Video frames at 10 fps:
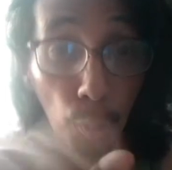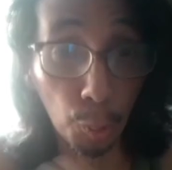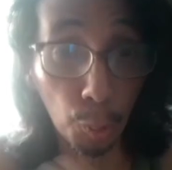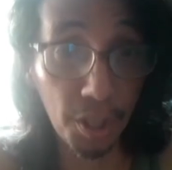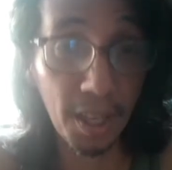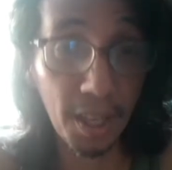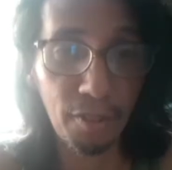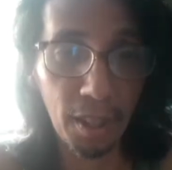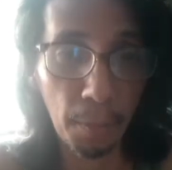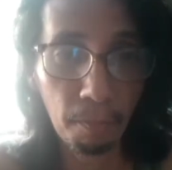bonus
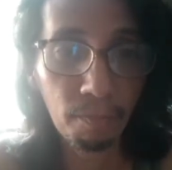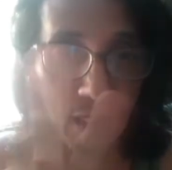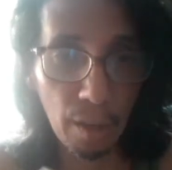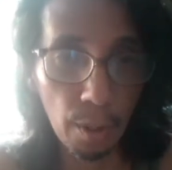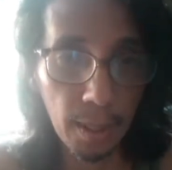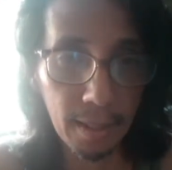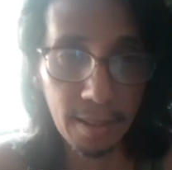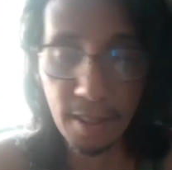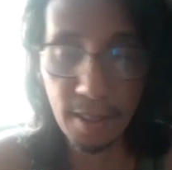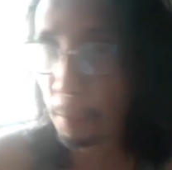entry. Here it
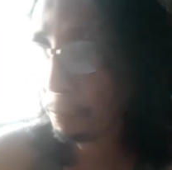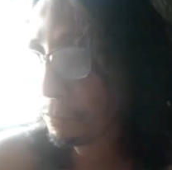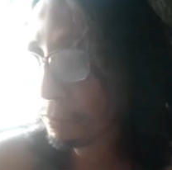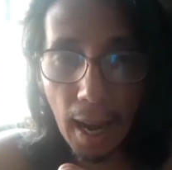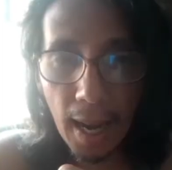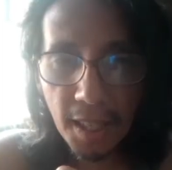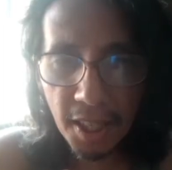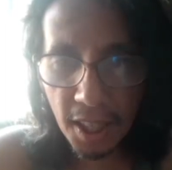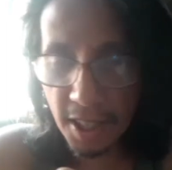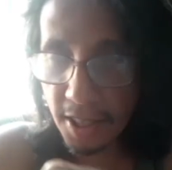is. I
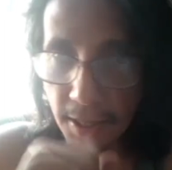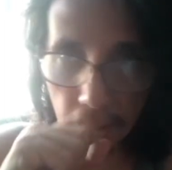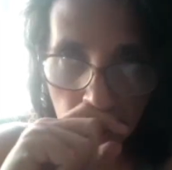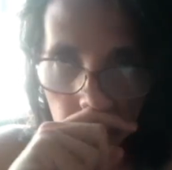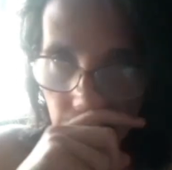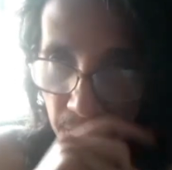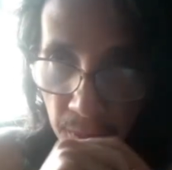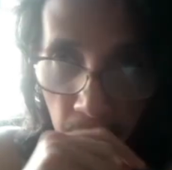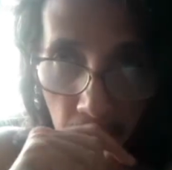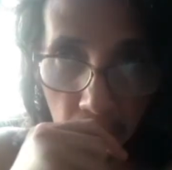just
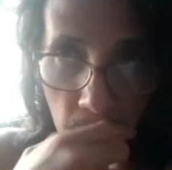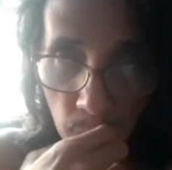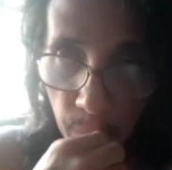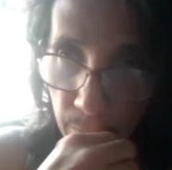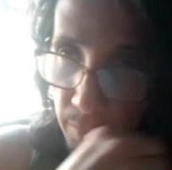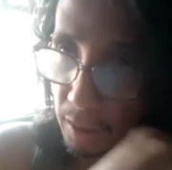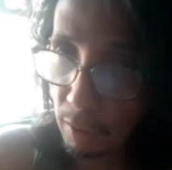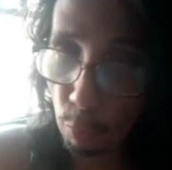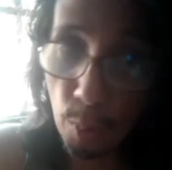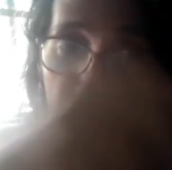
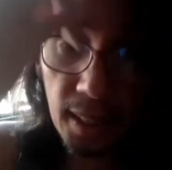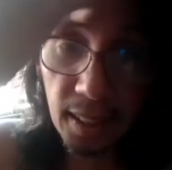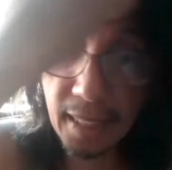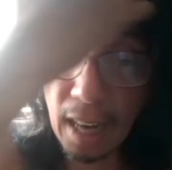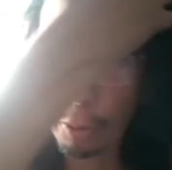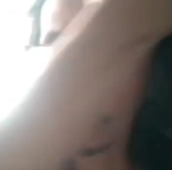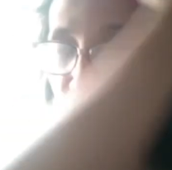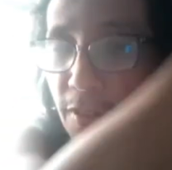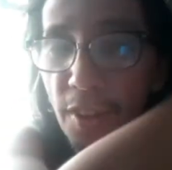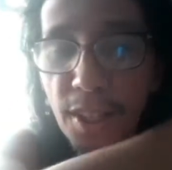uh,
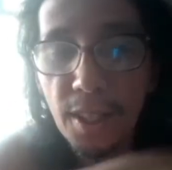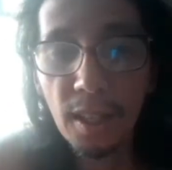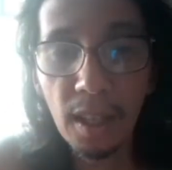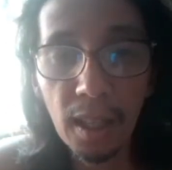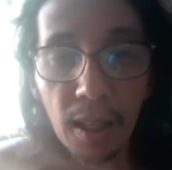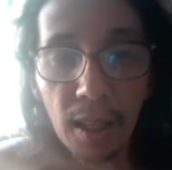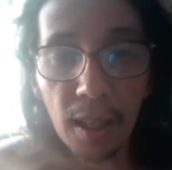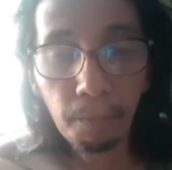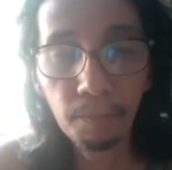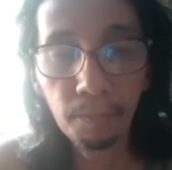re-encountered this uh,
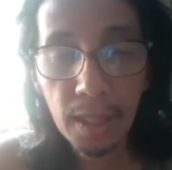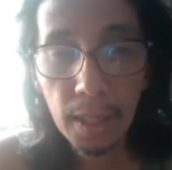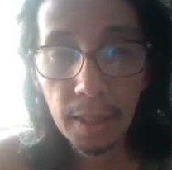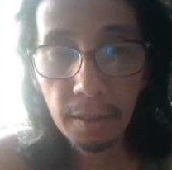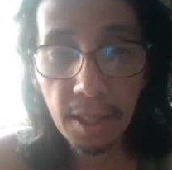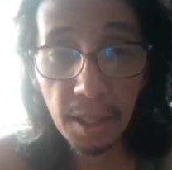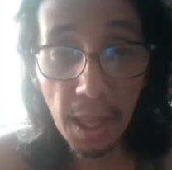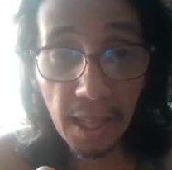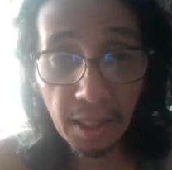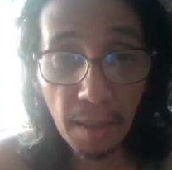this
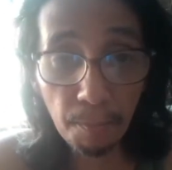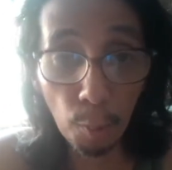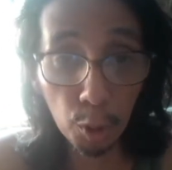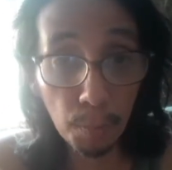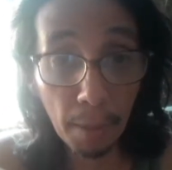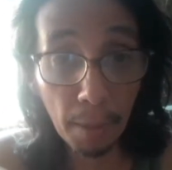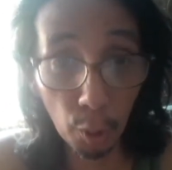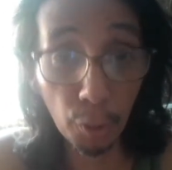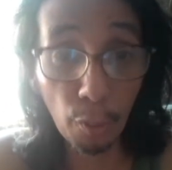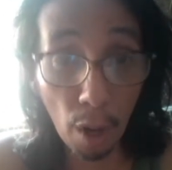LinkedIn post by
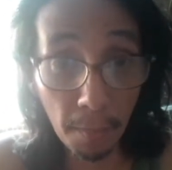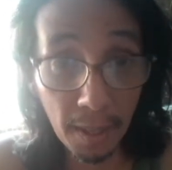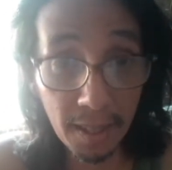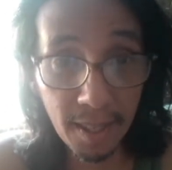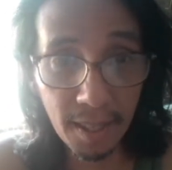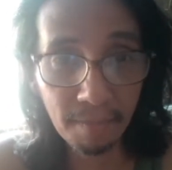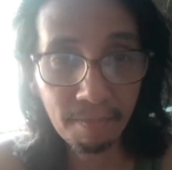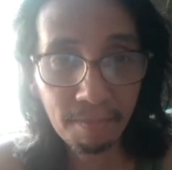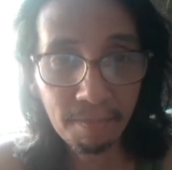Tony Robbins.